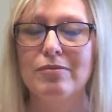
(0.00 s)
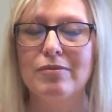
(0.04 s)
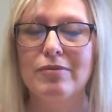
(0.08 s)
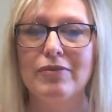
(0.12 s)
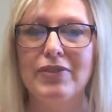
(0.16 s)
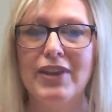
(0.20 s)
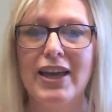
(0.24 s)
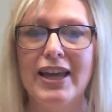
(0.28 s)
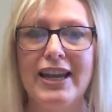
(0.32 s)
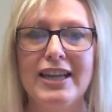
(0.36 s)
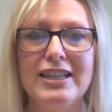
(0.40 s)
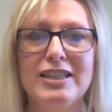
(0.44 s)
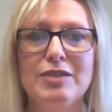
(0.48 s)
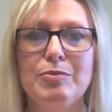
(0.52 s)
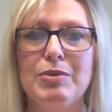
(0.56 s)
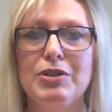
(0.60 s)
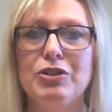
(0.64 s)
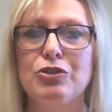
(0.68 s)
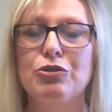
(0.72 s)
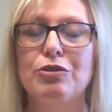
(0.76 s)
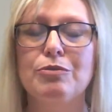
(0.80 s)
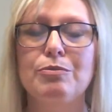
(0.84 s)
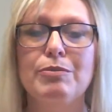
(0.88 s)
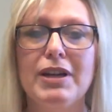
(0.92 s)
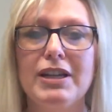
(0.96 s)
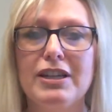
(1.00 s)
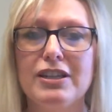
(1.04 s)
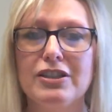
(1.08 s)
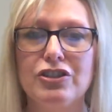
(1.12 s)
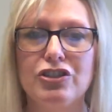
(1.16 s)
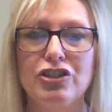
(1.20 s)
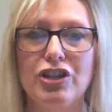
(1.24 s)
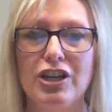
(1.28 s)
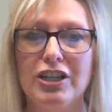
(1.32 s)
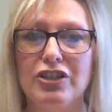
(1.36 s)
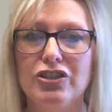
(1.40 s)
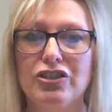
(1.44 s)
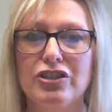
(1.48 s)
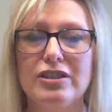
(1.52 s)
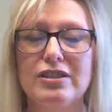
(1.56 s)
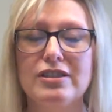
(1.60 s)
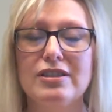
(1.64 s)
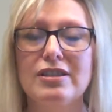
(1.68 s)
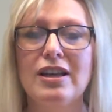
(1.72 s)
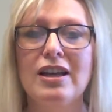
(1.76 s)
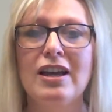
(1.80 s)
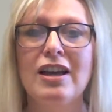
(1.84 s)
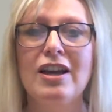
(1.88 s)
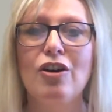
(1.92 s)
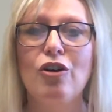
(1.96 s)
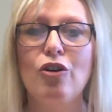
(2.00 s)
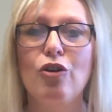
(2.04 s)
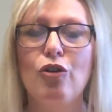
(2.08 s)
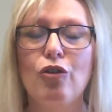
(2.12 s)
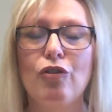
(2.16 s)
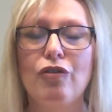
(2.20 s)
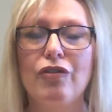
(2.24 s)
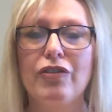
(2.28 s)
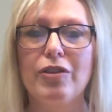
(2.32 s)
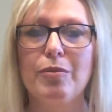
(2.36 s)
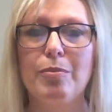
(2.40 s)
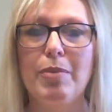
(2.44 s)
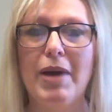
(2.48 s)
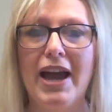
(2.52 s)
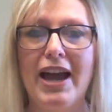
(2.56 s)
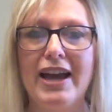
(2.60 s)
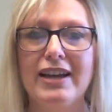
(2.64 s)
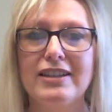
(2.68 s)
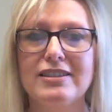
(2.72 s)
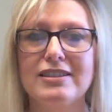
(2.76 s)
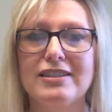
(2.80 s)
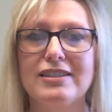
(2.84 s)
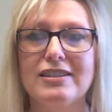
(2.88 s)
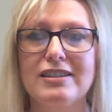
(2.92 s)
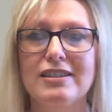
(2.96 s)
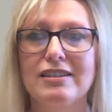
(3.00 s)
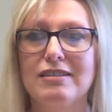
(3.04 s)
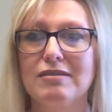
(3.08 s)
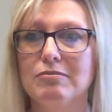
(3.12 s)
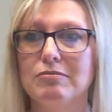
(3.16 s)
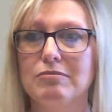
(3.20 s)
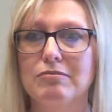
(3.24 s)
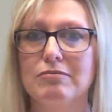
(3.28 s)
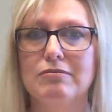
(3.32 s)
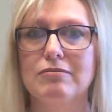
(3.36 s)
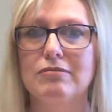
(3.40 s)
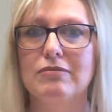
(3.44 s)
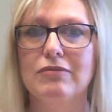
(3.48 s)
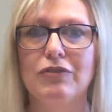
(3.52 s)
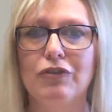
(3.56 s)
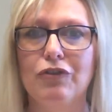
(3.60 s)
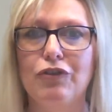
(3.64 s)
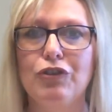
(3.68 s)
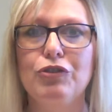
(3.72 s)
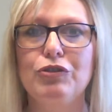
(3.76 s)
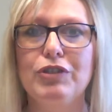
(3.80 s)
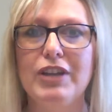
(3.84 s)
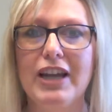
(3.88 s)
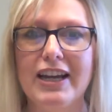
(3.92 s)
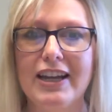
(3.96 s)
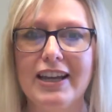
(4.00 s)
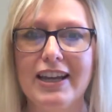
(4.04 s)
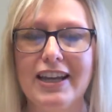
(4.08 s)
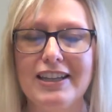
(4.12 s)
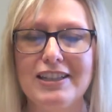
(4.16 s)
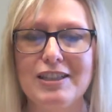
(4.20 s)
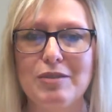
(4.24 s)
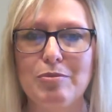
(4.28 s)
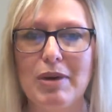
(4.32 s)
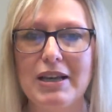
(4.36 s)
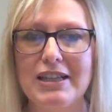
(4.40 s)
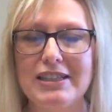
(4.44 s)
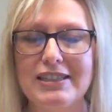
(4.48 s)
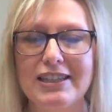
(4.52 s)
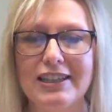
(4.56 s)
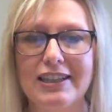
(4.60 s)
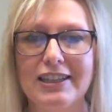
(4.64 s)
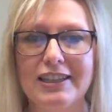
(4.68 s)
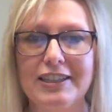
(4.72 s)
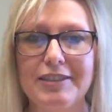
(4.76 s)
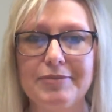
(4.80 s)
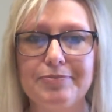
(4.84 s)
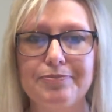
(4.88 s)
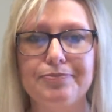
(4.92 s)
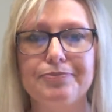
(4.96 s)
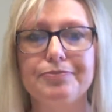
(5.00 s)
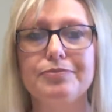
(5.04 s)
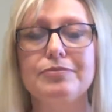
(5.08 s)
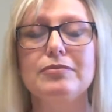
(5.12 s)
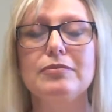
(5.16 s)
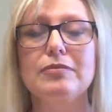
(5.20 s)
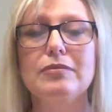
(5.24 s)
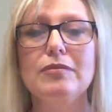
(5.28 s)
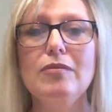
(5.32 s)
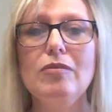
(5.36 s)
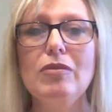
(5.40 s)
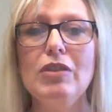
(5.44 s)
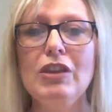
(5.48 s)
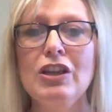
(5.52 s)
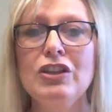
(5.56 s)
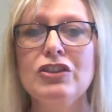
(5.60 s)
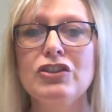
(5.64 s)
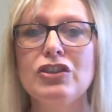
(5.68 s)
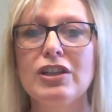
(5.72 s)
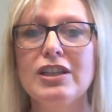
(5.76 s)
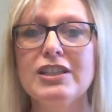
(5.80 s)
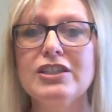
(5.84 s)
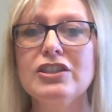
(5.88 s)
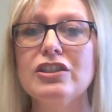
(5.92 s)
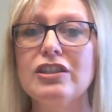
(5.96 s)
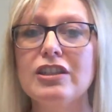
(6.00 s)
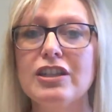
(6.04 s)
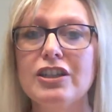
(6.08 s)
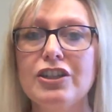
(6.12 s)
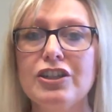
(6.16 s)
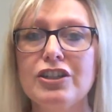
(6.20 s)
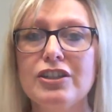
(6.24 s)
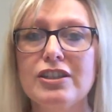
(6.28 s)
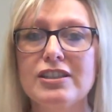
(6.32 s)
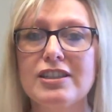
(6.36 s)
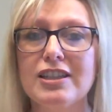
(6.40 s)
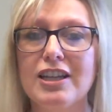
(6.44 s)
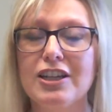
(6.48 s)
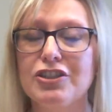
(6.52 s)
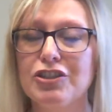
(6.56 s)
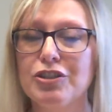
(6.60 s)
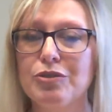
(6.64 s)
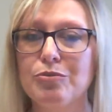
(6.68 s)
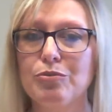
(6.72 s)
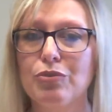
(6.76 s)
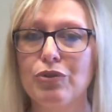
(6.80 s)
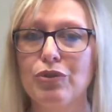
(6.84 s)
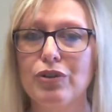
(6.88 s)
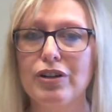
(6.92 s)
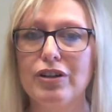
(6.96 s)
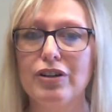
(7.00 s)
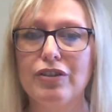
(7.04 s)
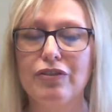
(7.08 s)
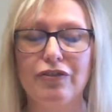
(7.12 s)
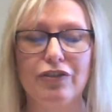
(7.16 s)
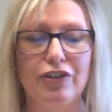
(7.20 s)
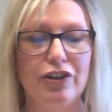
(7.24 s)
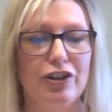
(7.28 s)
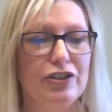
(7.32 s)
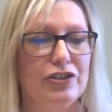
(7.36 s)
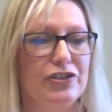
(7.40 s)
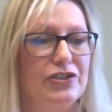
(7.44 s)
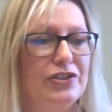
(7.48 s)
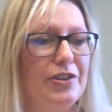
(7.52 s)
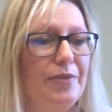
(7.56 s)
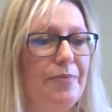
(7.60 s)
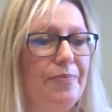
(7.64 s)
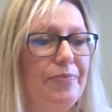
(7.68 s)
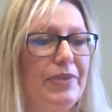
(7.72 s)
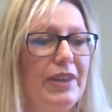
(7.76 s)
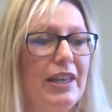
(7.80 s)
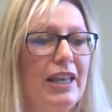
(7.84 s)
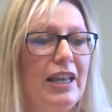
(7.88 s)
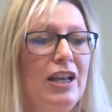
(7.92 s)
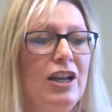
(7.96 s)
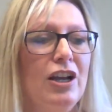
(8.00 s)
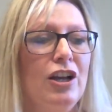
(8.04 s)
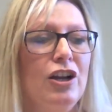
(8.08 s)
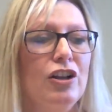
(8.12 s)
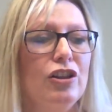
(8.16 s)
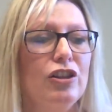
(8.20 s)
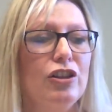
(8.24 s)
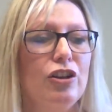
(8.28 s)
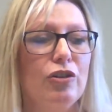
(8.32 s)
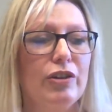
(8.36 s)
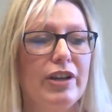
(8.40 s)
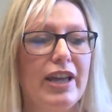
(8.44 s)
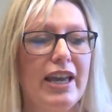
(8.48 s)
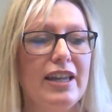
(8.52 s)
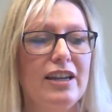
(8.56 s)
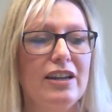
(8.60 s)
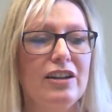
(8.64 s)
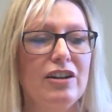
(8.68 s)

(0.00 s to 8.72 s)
has been tremendous changes over the past few decades, basically. So let's look at your discussion board first. Locate an